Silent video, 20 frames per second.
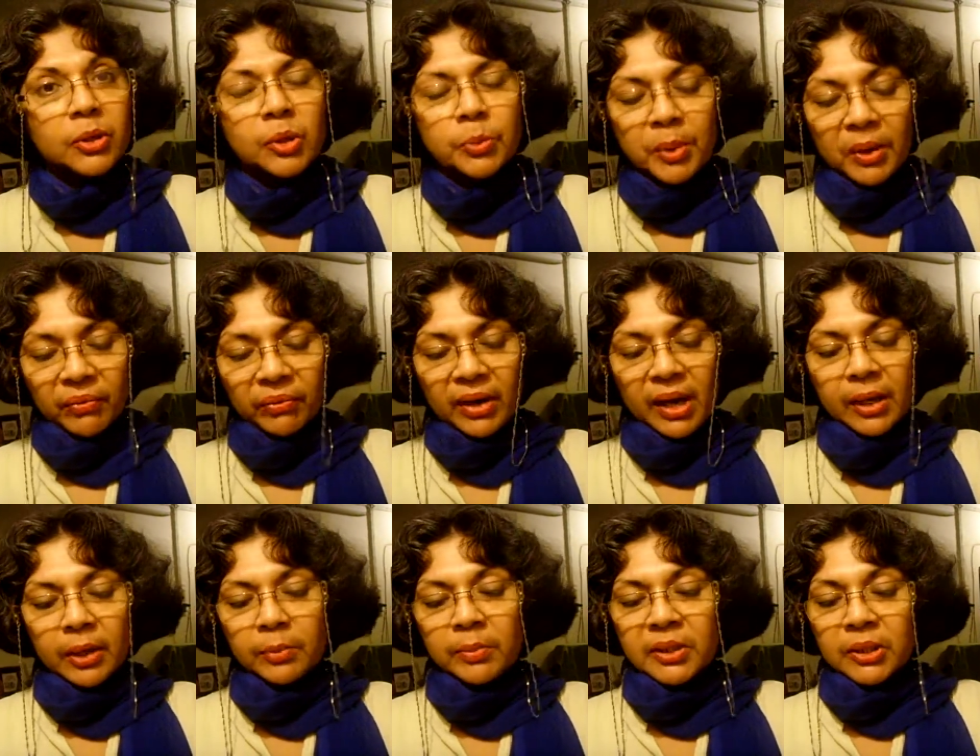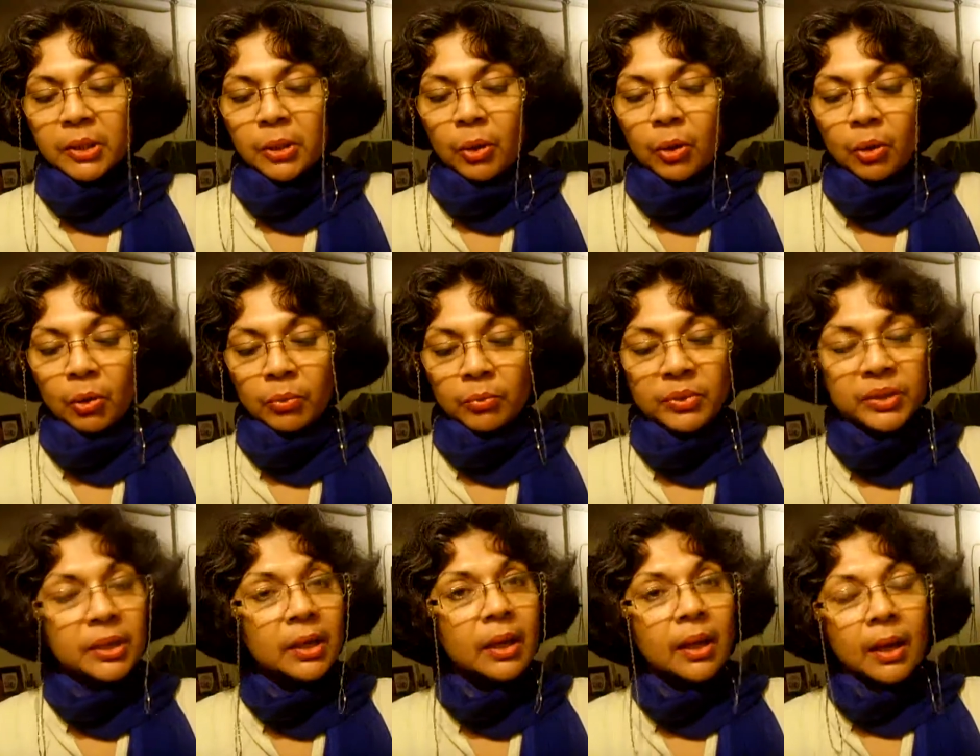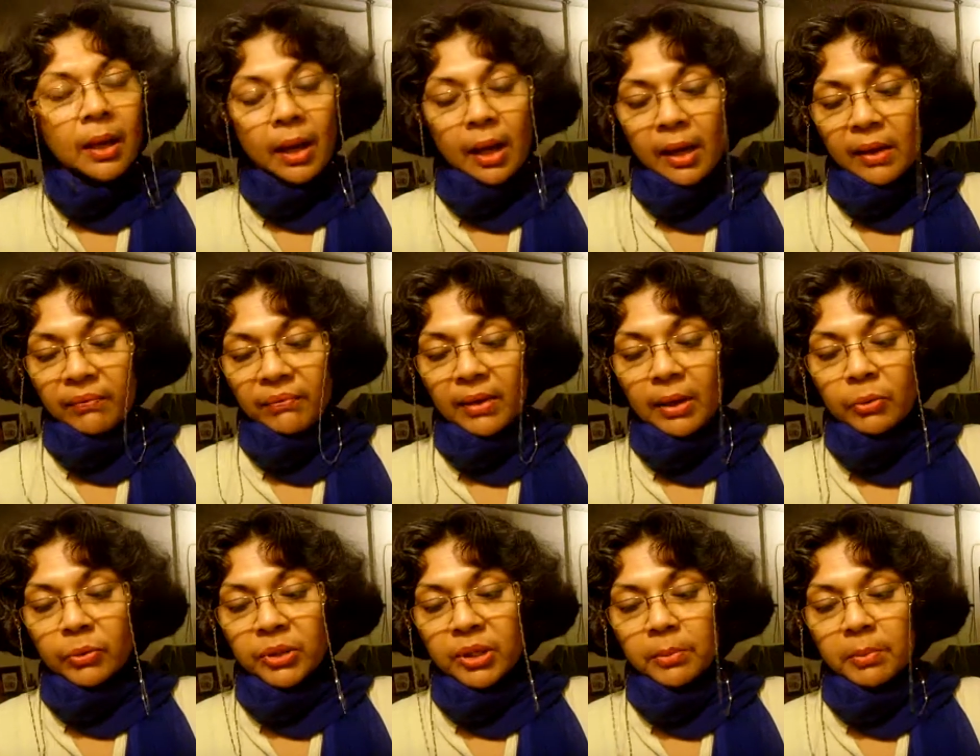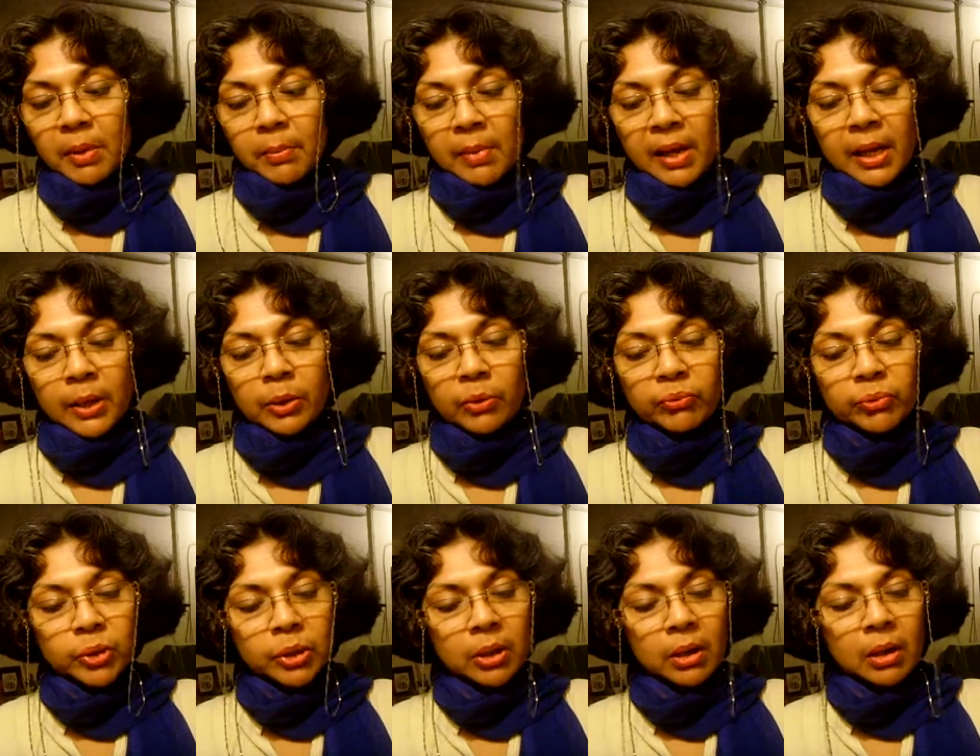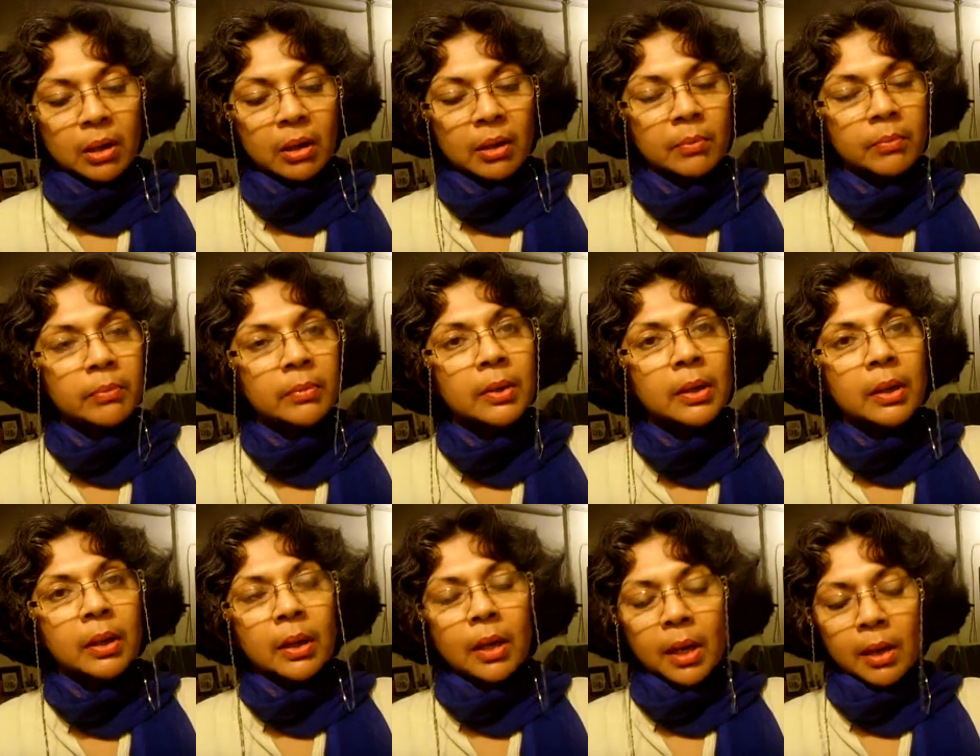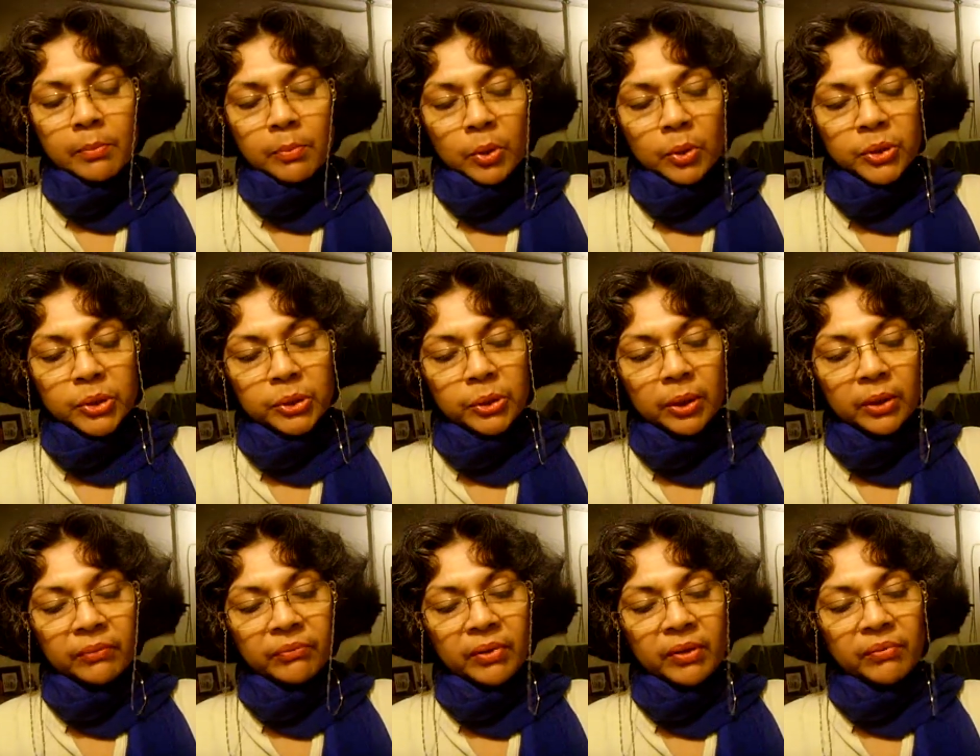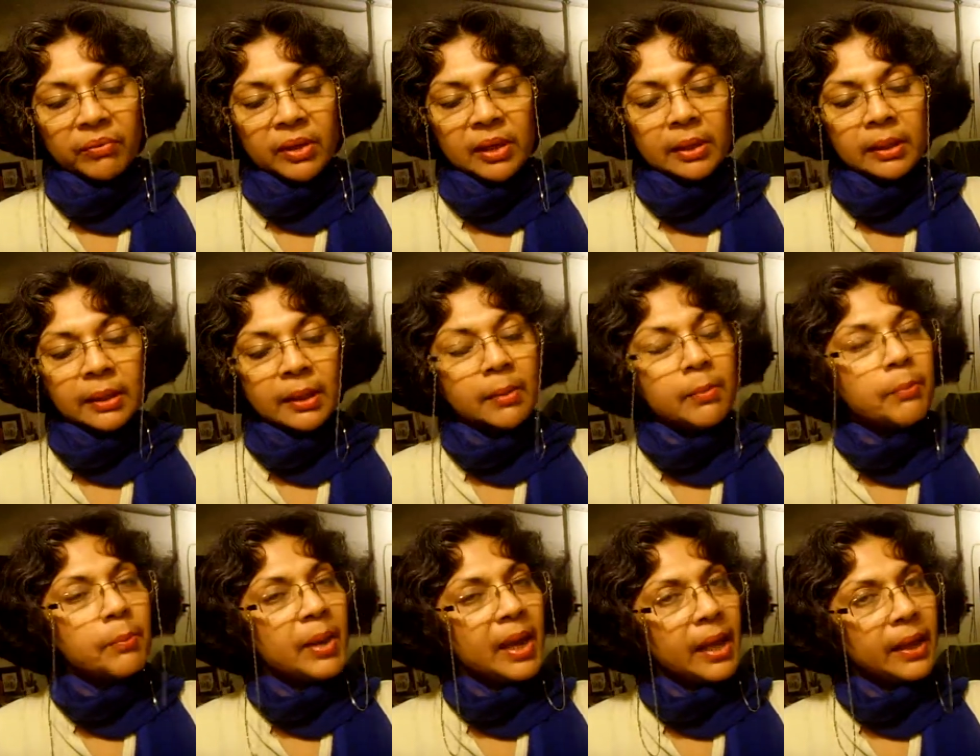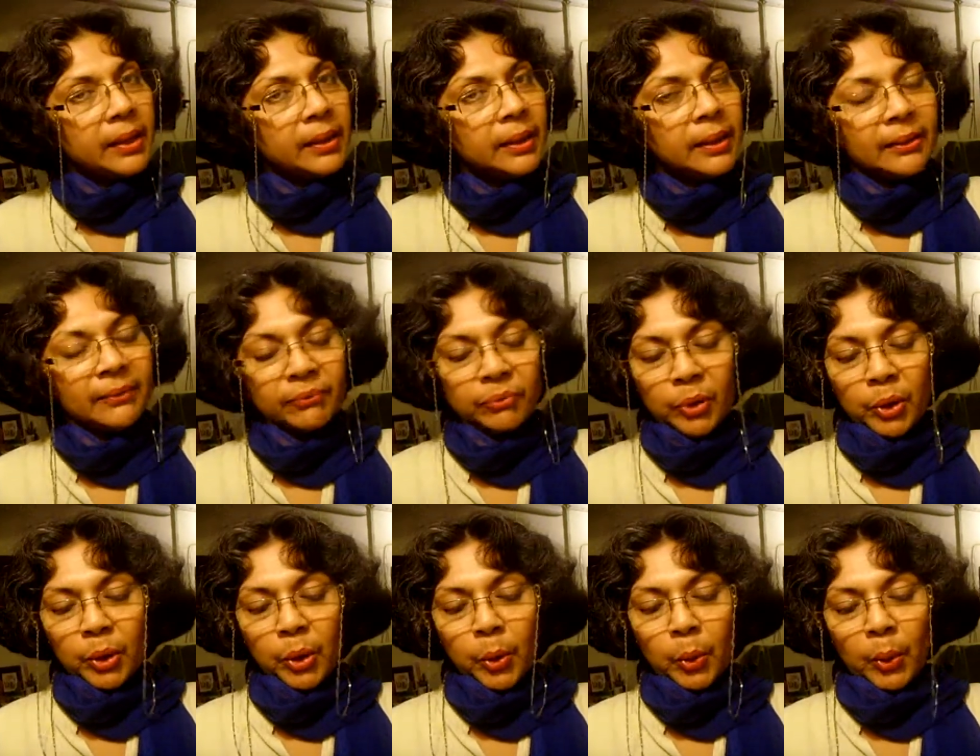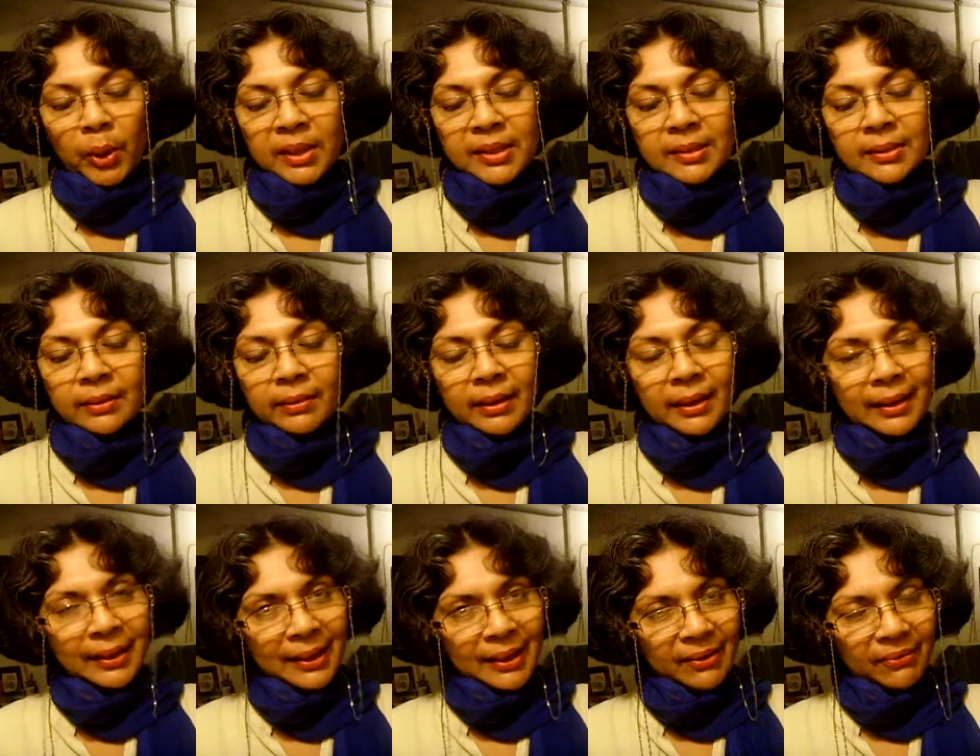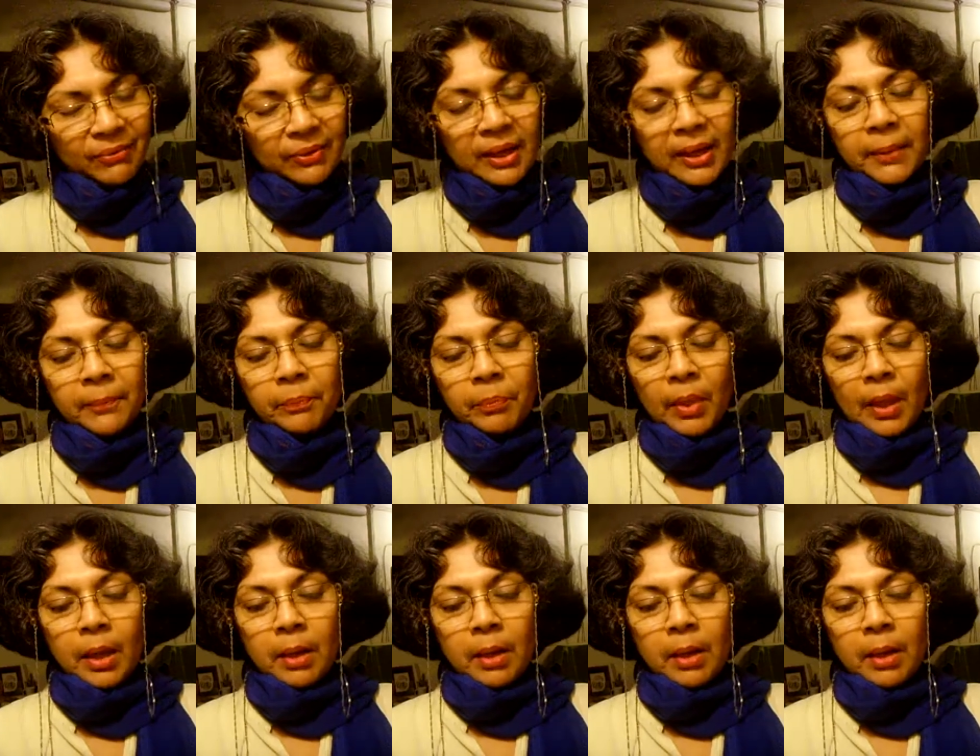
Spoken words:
To be frank, Mr. Holmes, I found him a man of charm, a most convivial companion for a roistering evening,